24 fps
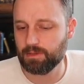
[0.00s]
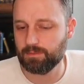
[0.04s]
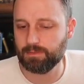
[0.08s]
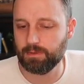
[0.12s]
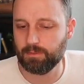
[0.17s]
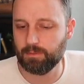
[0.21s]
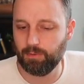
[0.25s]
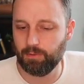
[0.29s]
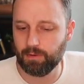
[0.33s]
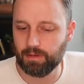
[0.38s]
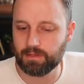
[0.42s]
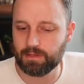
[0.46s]
The
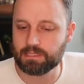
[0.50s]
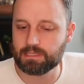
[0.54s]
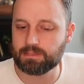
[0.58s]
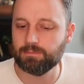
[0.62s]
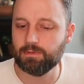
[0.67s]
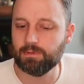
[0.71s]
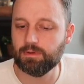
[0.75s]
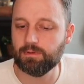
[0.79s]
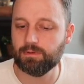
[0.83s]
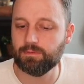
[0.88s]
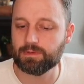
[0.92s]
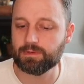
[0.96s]
point of this
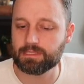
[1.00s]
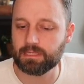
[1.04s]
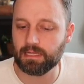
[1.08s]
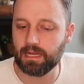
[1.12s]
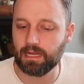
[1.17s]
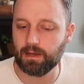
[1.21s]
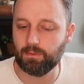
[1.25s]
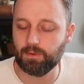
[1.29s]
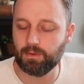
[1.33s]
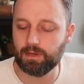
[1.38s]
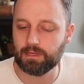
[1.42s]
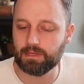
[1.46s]
move was that I
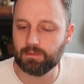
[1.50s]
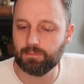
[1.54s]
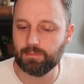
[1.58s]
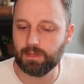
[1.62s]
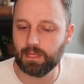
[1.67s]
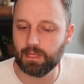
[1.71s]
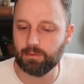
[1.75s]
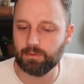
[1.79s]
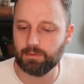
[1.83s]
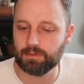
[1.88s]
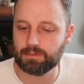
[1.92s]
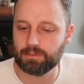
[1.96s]
wanted to be
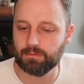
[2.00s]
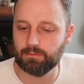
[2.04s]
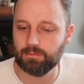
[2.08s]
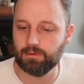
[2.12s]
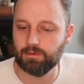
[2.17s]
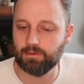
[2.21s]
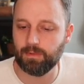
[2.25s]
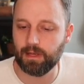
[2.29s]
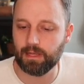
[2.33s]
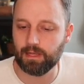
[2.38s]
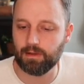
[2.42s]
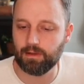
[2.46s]
able to move
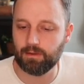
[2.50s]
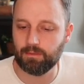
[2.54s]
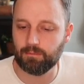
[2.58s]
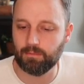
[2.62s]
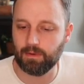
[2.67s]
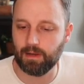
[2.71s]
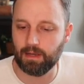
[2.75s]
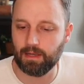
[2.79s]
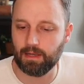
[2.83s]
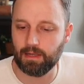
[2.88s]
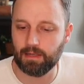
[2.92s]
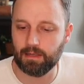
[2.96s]

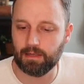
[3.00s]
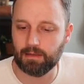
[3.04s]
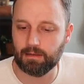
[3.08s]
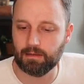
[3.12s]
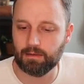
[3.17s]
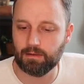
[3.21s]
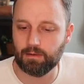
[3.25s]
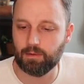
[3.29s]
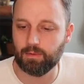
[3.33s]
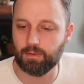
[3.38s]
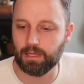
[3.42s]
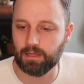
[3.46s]
my
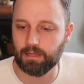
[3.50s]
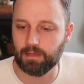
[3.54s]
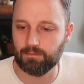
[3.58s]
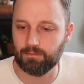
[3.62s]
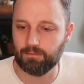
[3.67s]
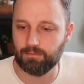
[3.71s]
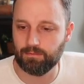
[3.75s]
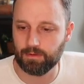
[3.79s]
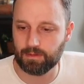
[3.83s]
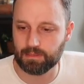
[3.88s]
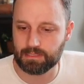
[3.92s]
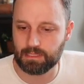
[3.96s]
queen,
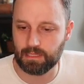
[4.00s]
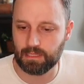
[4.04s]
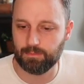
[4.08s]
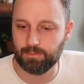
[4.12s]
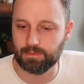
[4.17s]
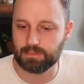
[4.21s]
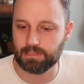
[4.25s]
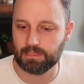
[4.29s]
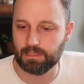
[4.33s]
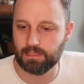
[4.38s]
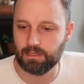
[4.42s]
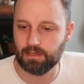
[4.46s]
for example,
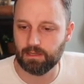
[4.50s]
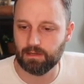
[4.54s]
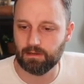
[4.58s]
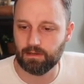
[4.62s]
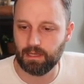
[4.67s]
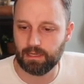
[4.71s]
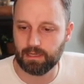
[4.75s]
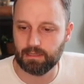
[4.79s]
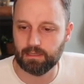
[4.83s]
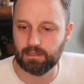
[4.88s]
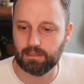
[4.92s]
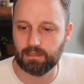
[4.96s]
to here like I
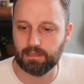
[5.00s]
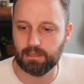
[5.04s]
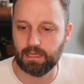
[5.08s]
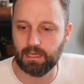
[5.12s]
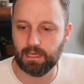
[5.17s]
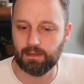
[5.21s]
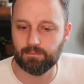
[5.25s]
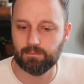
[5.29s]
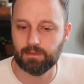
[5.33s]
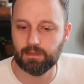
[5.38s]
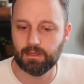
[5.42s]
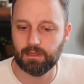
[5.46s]
did in the
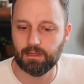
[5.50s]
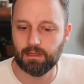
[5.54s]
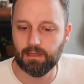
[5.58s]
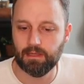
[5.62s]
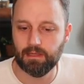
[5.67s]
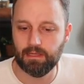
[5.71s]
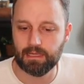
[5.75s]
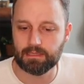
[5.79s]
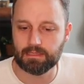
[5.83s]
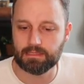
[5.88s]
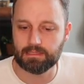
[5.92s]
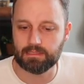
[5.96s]
game
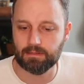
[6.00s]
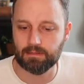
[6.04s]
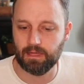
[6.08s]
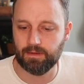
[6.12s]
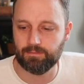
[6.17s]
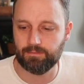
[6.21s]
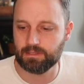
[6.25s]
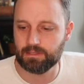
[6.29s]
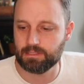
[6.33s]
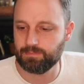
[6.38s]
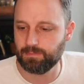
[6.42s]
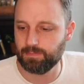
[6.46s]
and still have
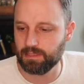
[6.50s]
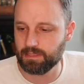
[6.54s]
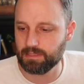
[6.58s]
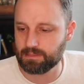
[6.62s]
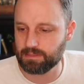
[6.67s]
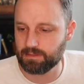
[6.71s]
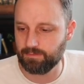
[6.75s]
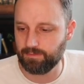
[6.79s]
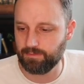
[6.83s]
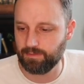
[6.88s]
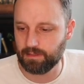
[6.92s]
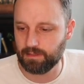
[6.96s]
this piece
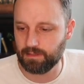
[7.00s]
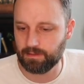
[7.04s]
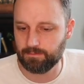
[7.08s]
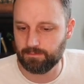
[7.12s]
defended.